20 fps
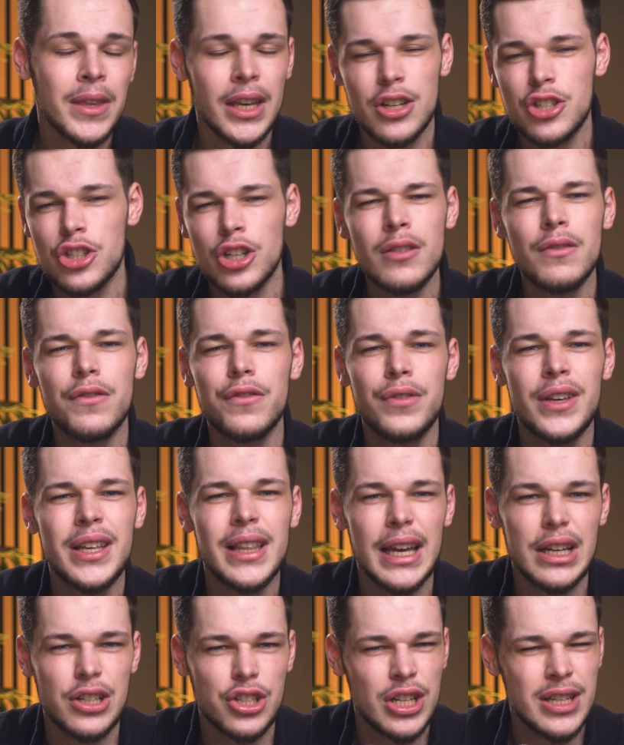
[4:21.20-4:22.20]
It shouldn't feel
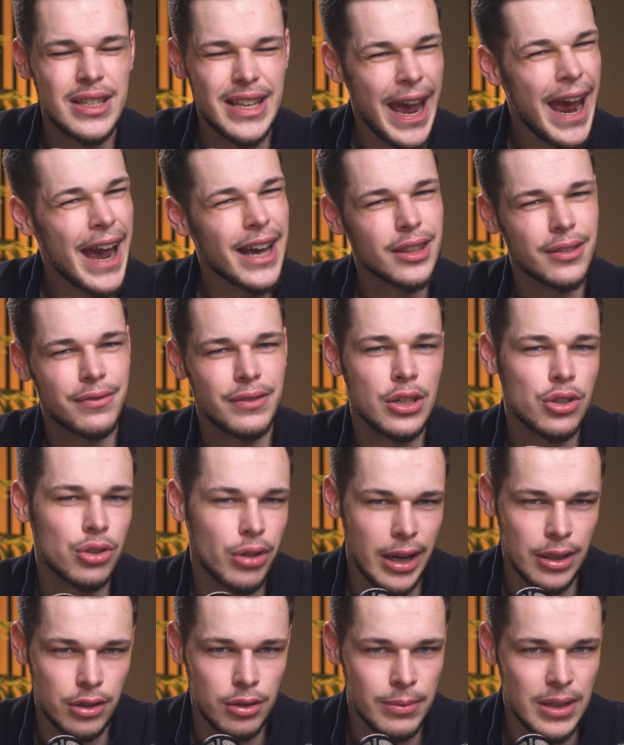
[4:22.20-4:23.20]
like she's actively
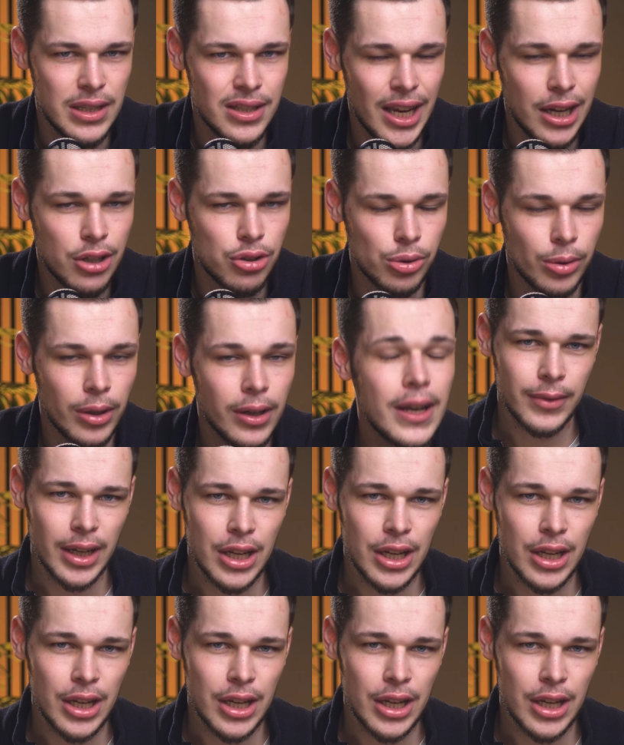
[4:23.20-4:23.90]
trying to be sexual.